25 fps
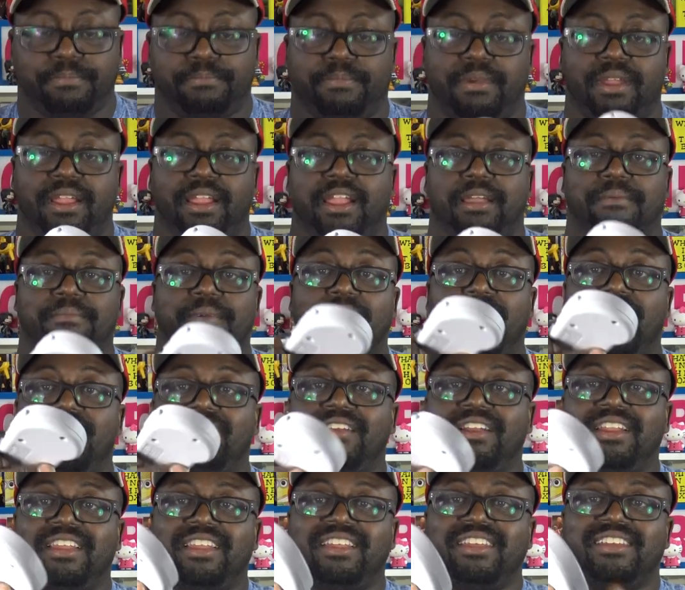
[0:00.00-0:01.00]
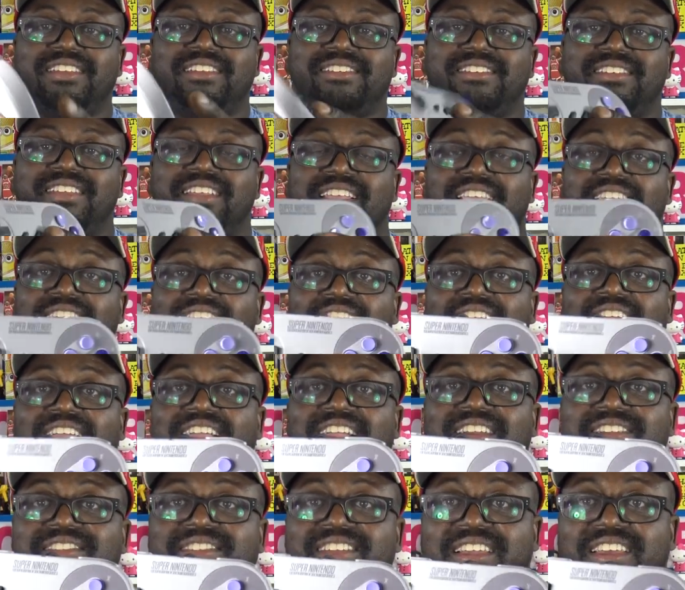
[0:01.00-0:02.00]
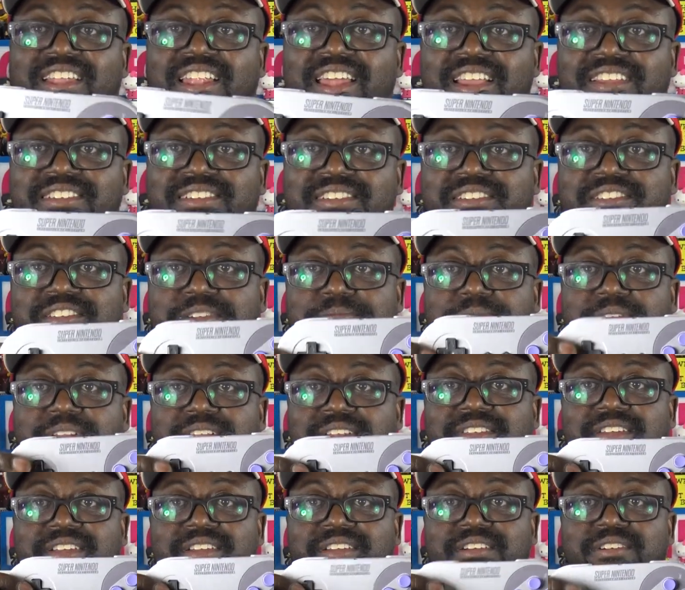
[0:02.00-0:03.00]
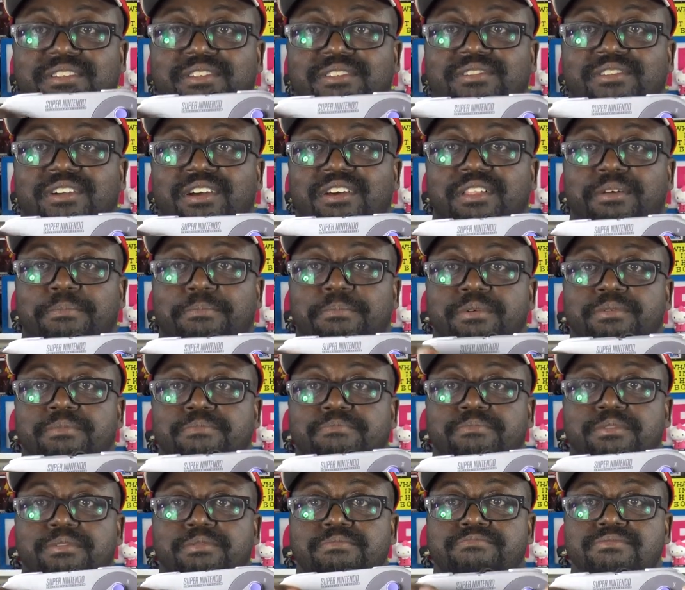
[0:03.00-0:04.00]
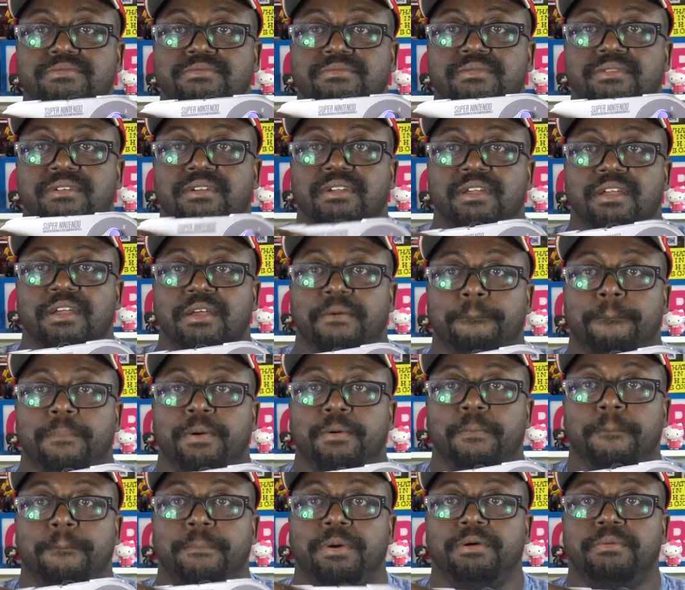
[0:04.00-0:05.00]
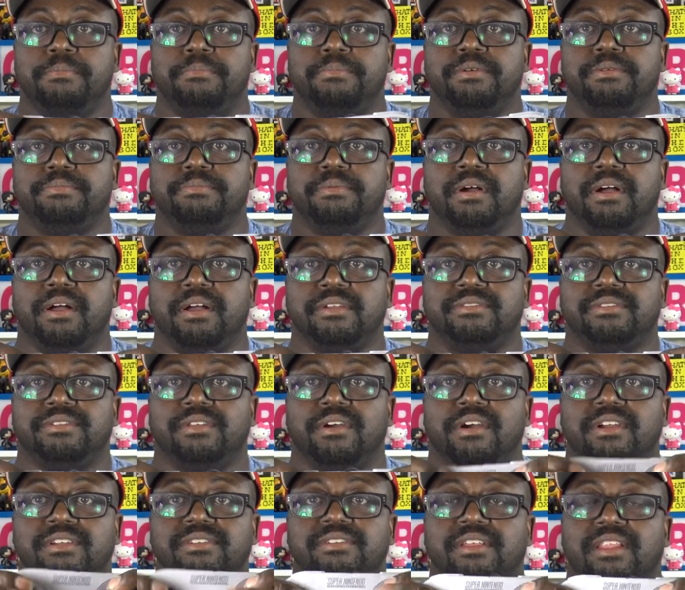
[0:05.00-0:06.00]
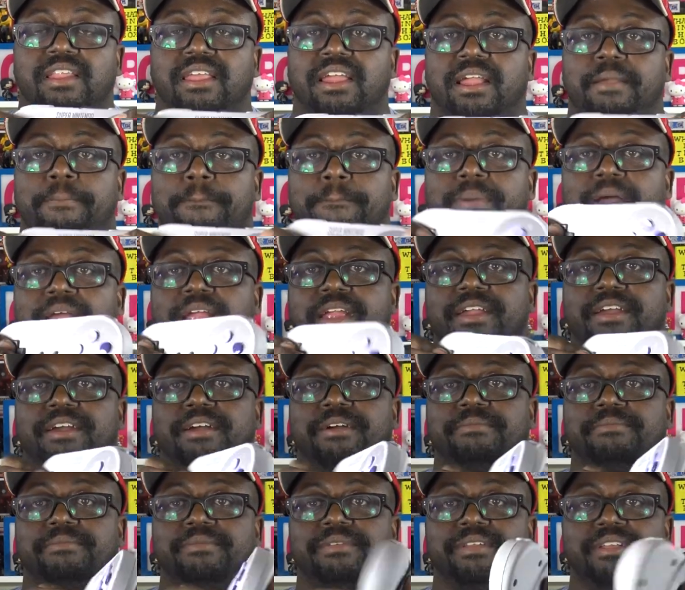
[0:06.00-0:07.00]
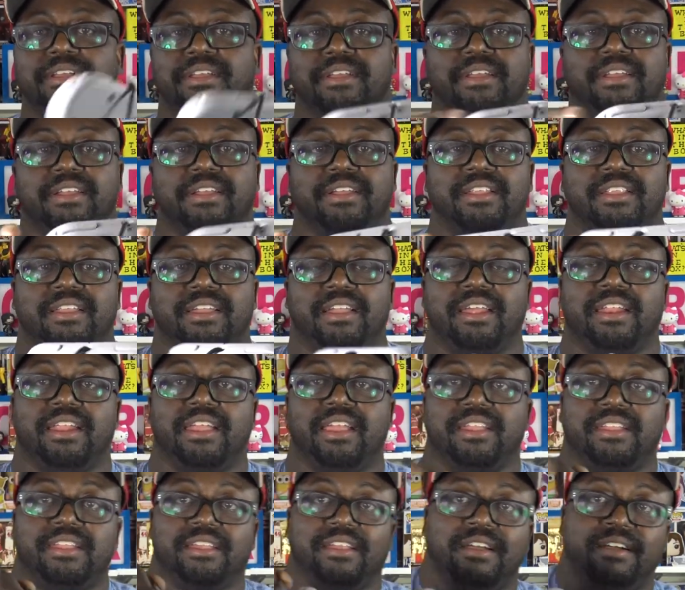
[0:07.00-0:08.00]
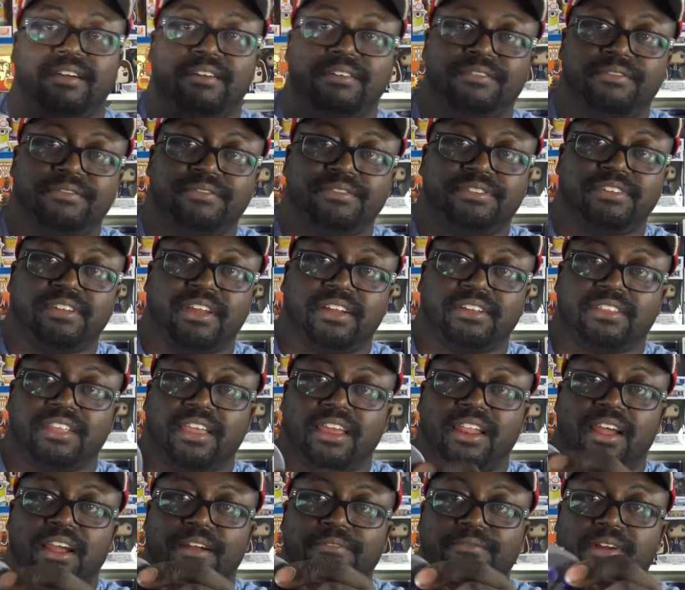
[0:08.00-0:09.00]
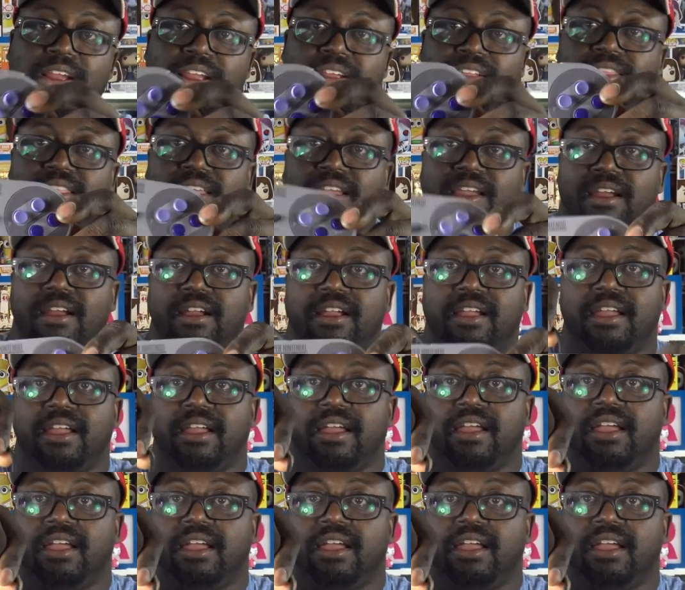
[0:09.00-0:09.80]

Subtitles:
Bam, here it is. Here's the classic Super Nintendo controller. Boom, boom, boom, boom, boom, boom. Start, select, bam. Look at that, y'all. Check that out right there.